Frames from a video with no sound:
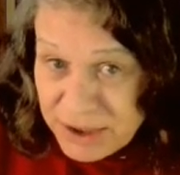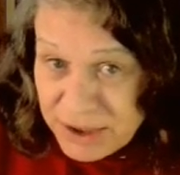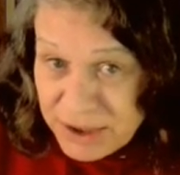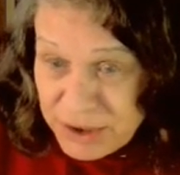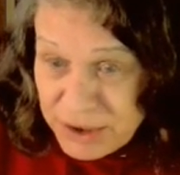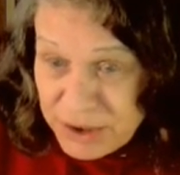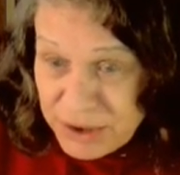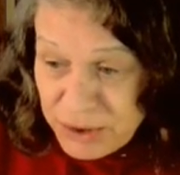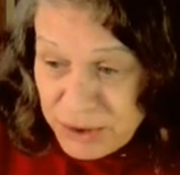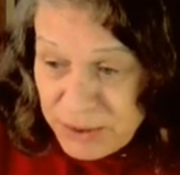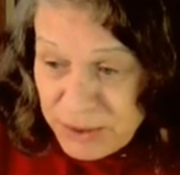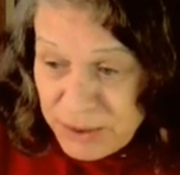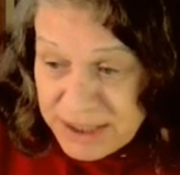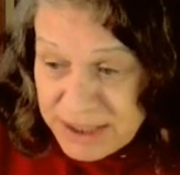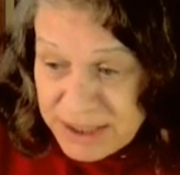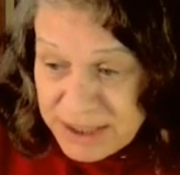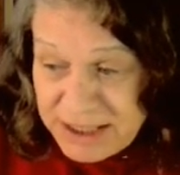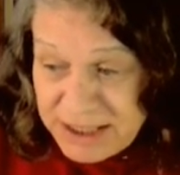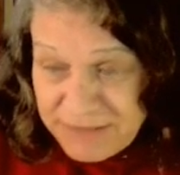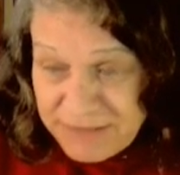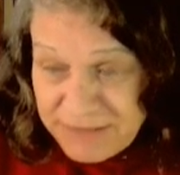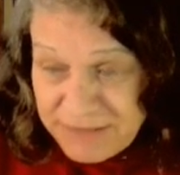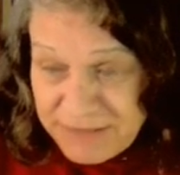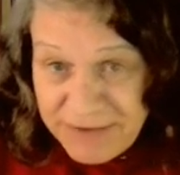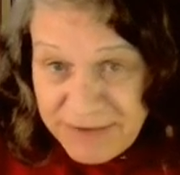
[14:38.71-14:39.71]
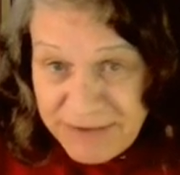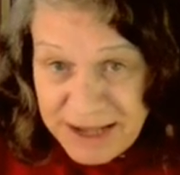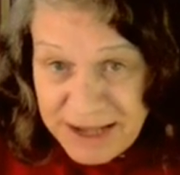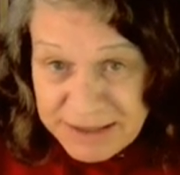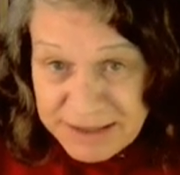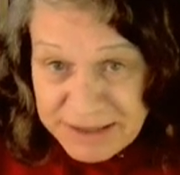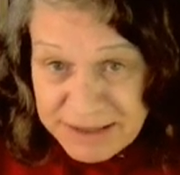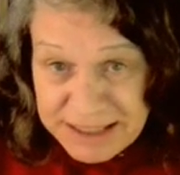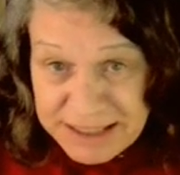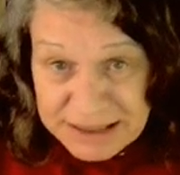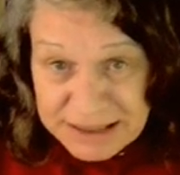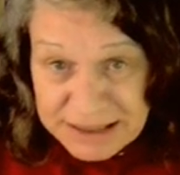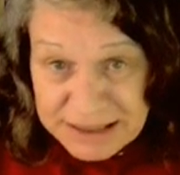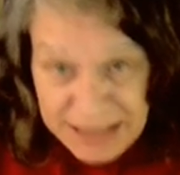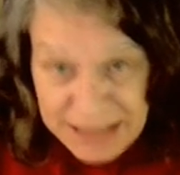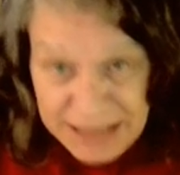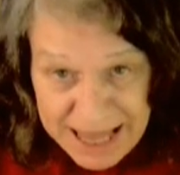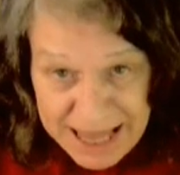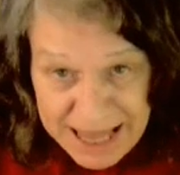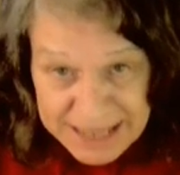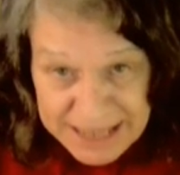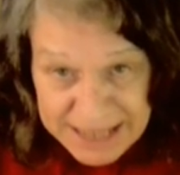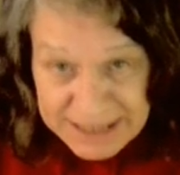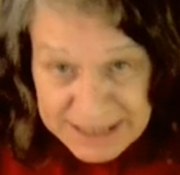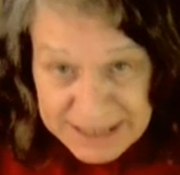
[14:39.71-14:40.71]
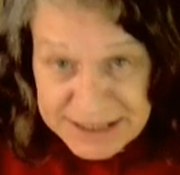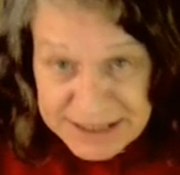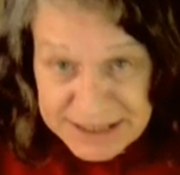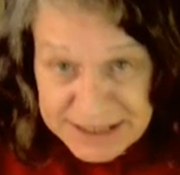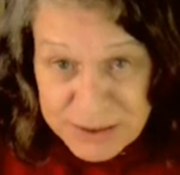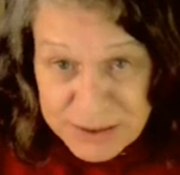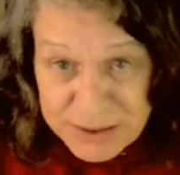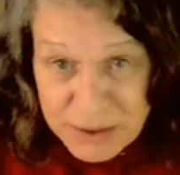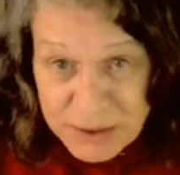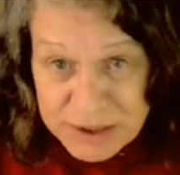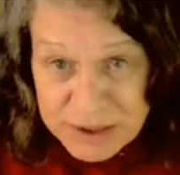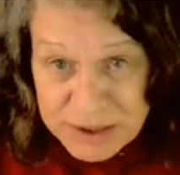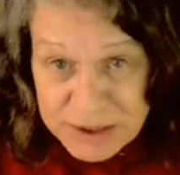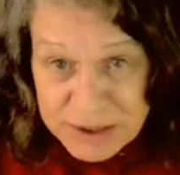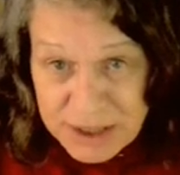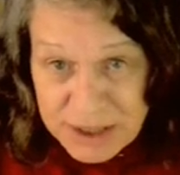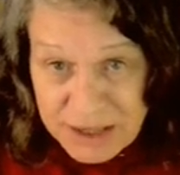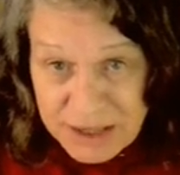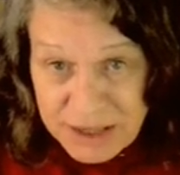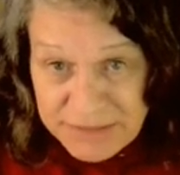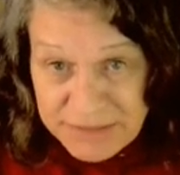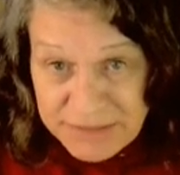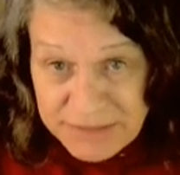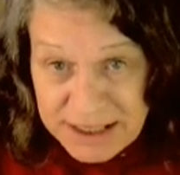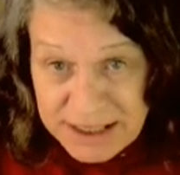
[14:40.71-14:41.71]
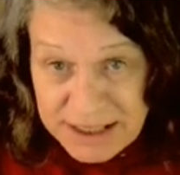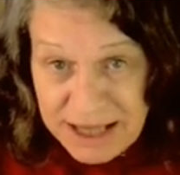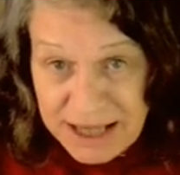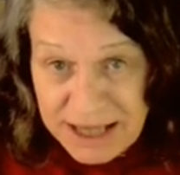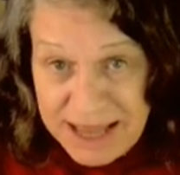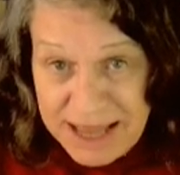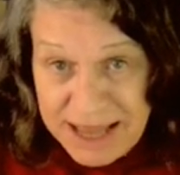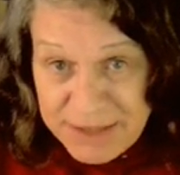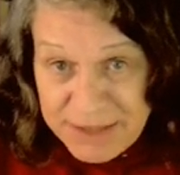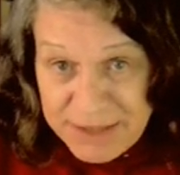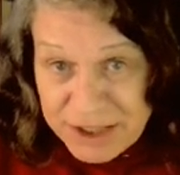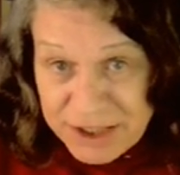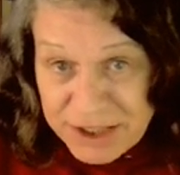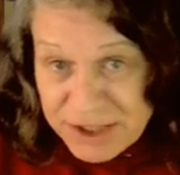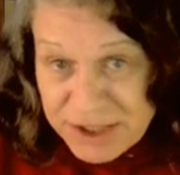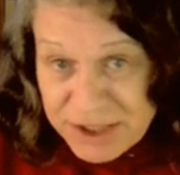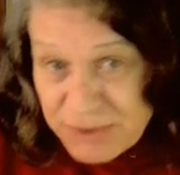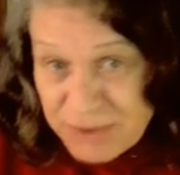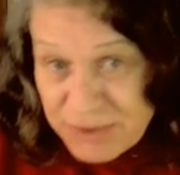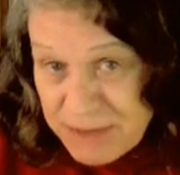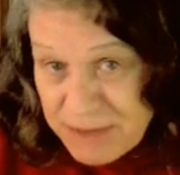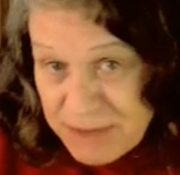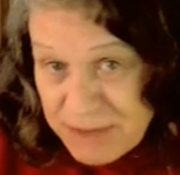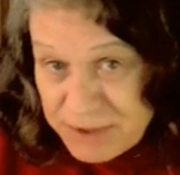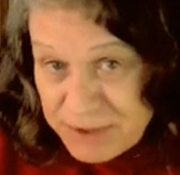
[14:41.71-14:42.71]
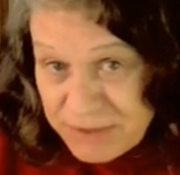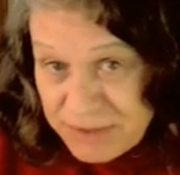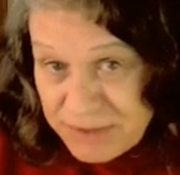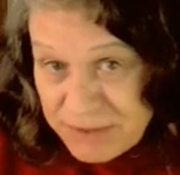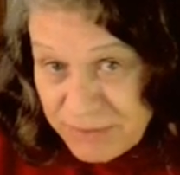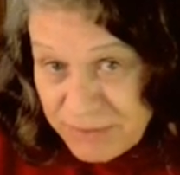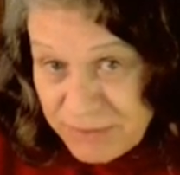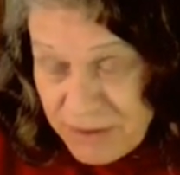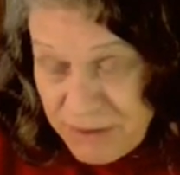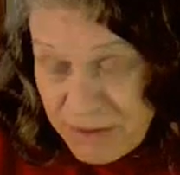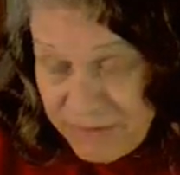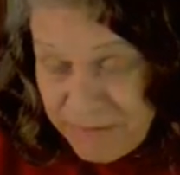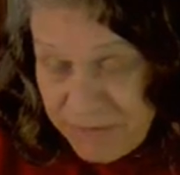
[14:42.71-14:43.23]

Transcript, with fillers: to identify the likely source of the climate disruption of twelve